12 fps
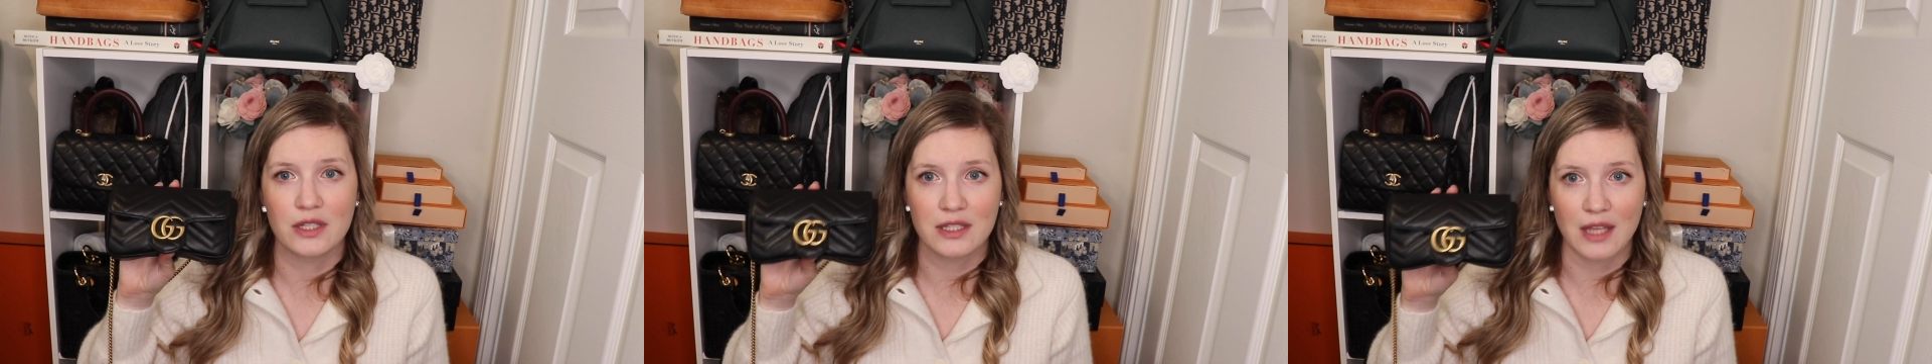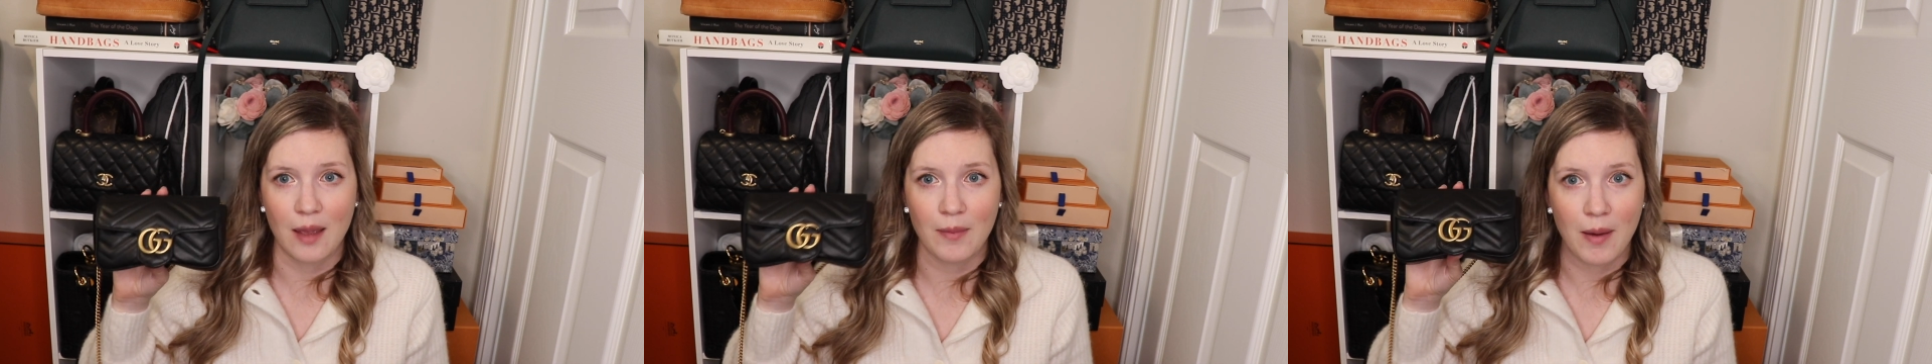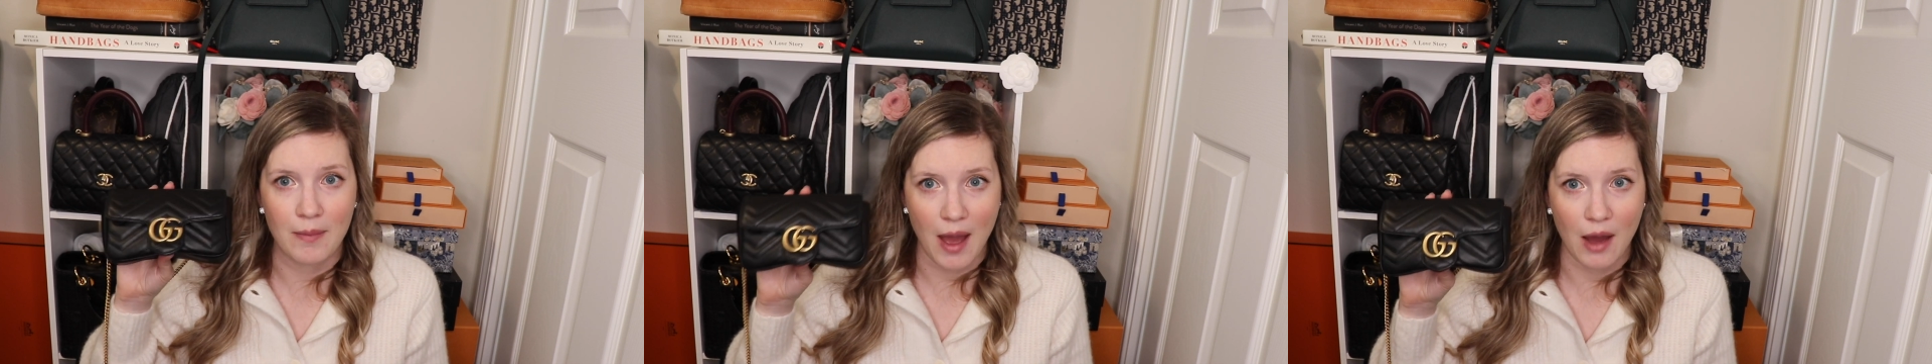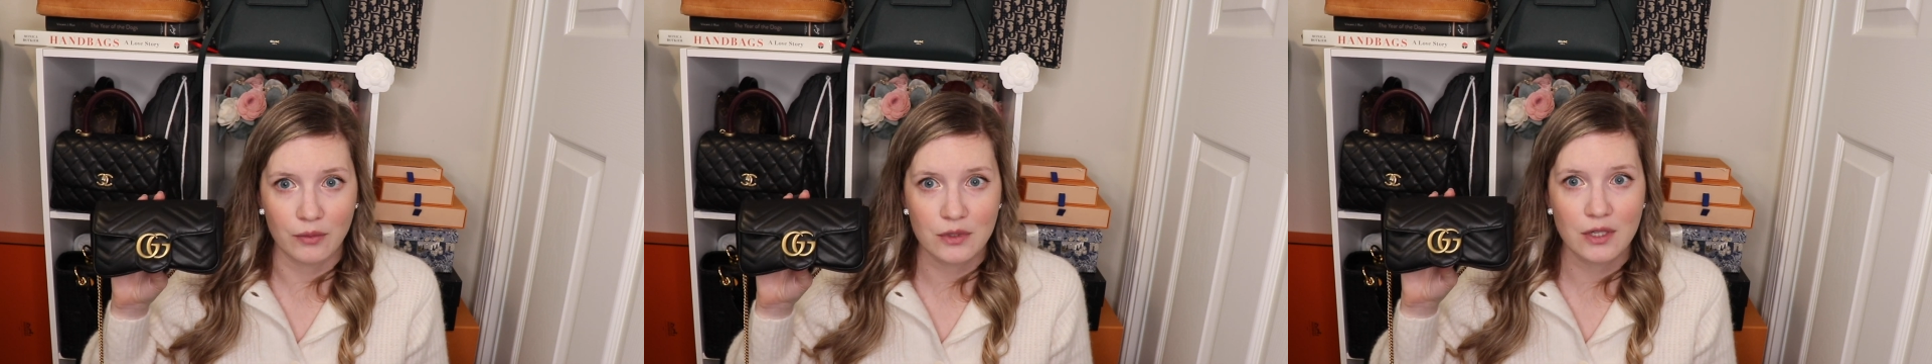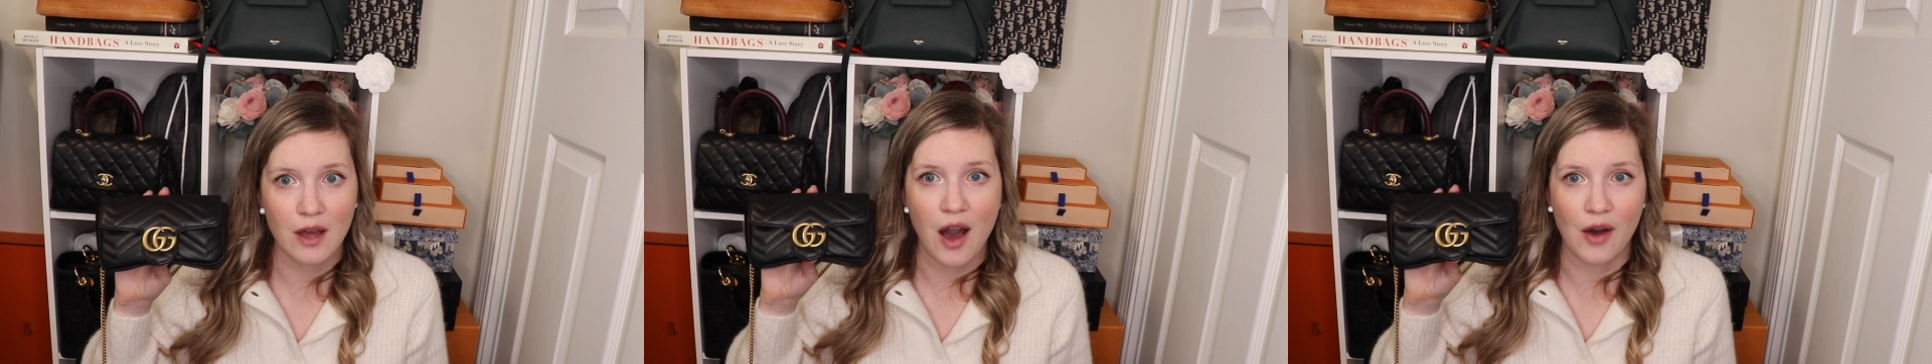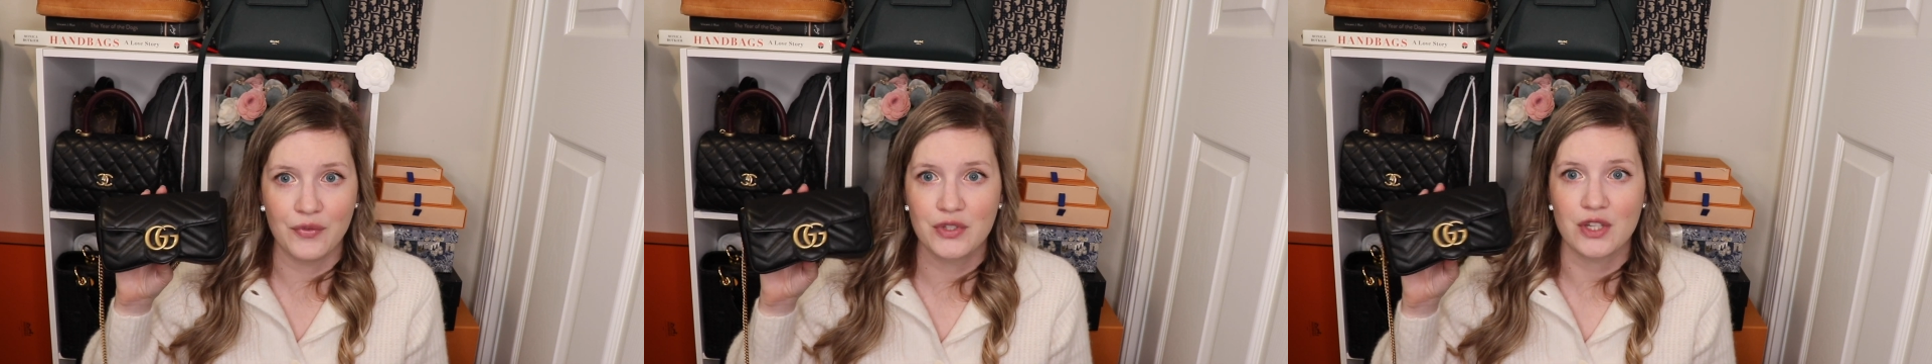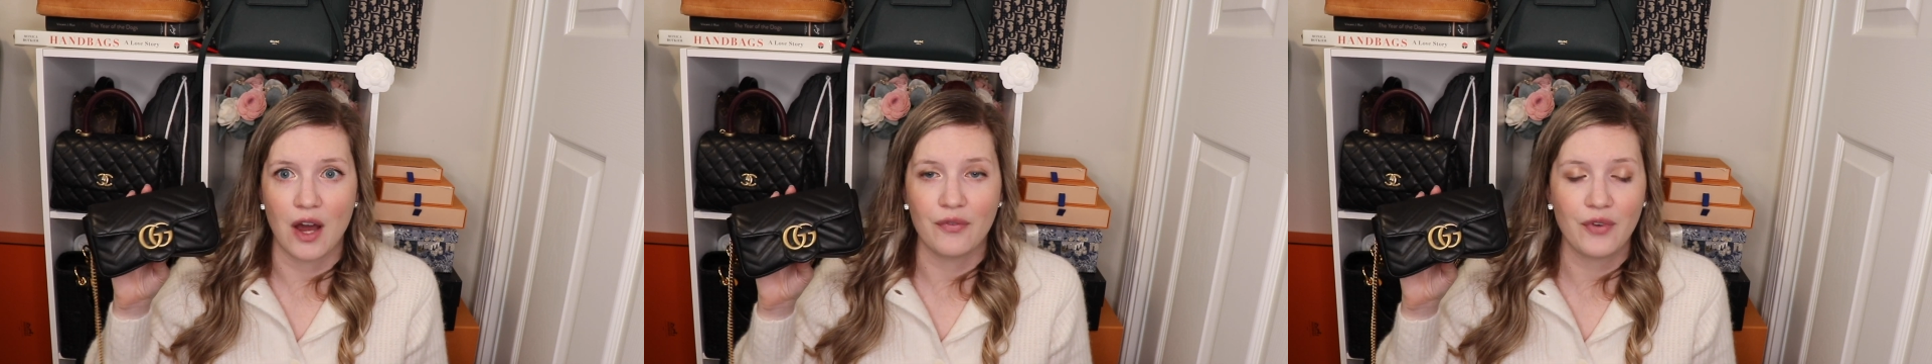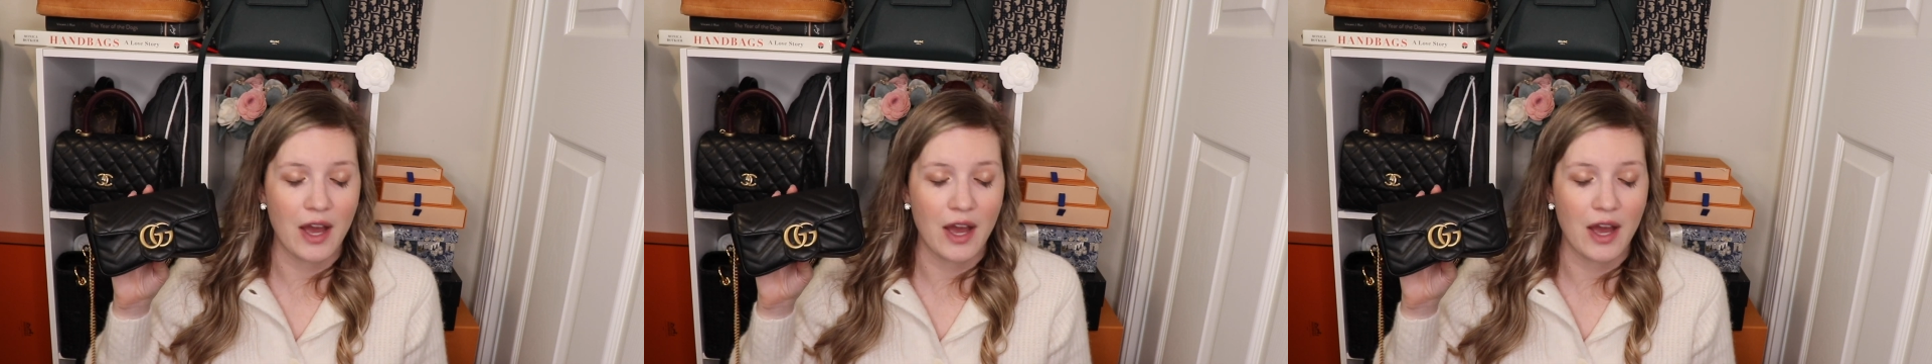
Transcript: the same amount of stuff.